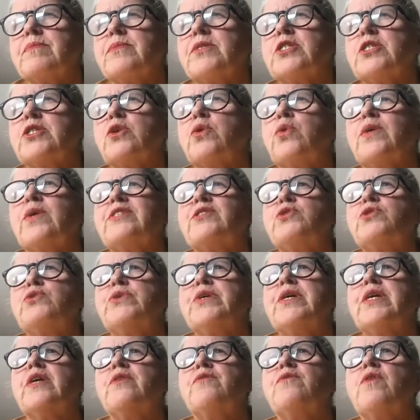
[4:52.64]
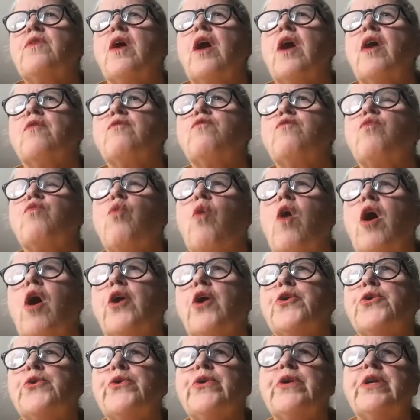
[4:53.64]
sequestering of
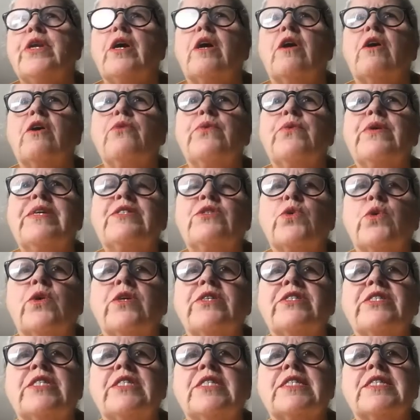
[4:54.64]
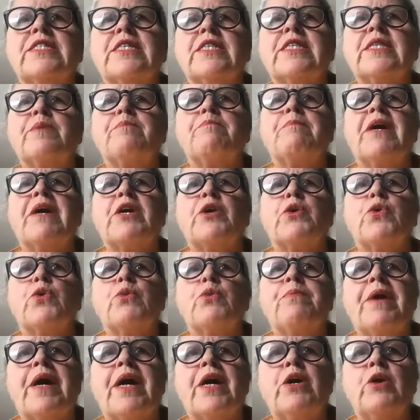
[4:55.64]
water and our resources and the
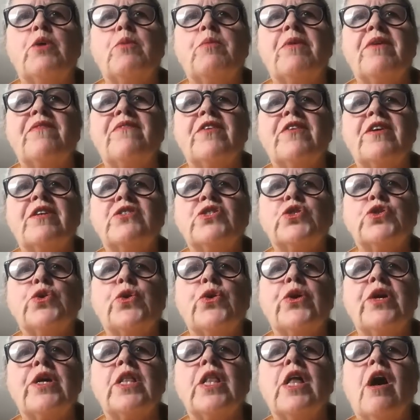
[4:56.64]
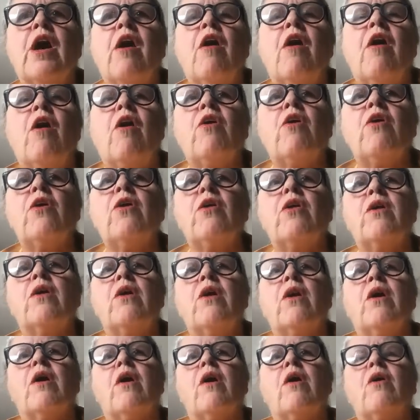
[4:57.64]
microbiome of our soil. All
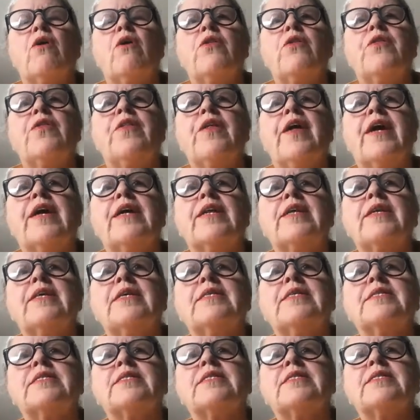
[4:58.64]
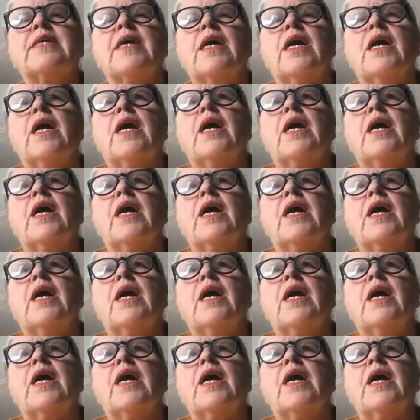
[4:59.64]
that is